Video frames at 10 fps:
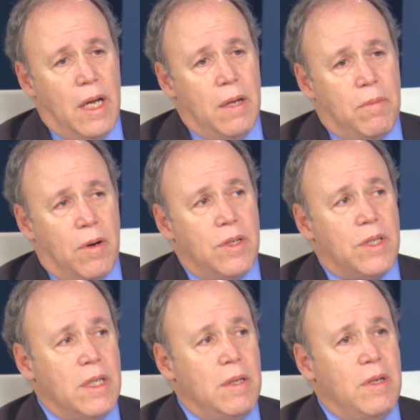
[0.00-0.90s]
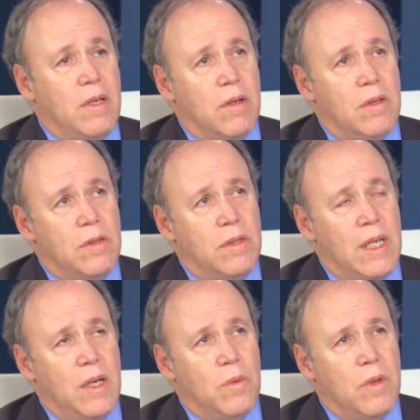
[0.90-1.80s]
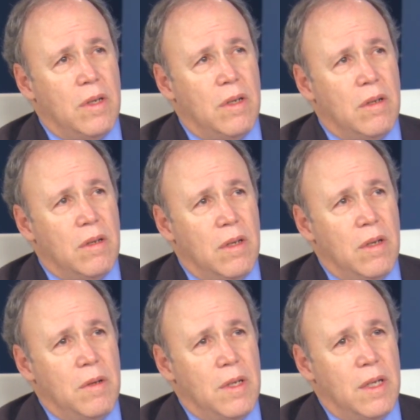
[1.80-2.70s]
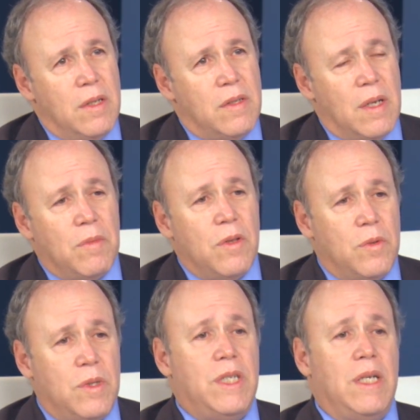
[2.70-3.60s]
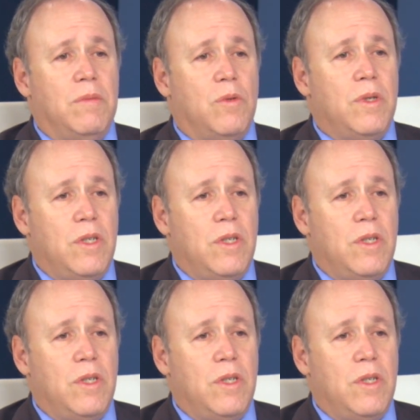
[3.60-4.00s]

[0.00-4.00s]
and partially because some of the regimes would